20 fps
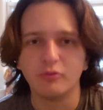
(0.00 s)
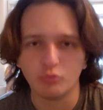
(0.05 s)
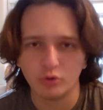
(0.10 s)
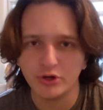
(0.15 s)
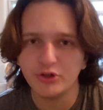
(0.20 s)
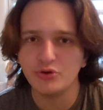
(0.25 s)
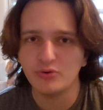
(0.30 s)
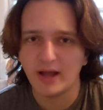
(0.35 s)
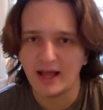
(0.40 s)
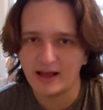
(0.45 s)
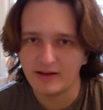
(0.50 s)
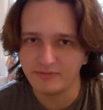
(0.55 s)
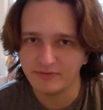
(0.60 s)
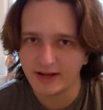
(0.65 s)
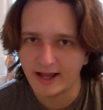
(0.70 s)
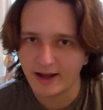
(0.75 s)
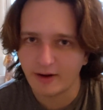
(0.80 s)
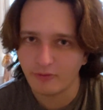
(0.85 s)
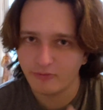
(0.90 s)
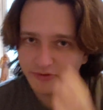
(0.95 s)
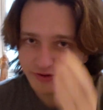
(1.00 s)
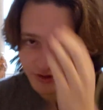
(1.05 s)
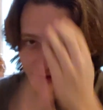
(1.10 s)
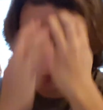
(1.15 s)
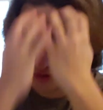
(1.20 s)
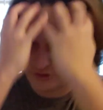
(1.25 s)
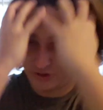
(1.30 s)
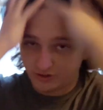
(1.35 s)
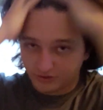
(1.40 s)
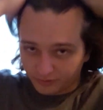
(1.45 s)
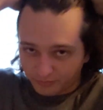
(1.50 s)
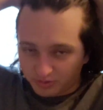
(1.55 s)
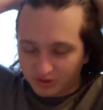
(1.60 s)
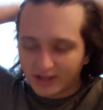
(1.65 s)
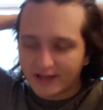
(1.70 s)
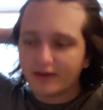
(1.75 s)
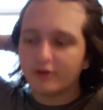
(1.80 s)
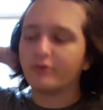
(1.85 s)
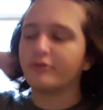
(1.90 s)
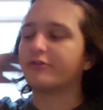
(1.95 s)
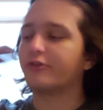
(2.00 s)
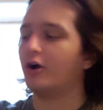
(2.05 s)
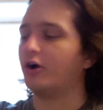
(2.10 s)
it, what do you have now? The players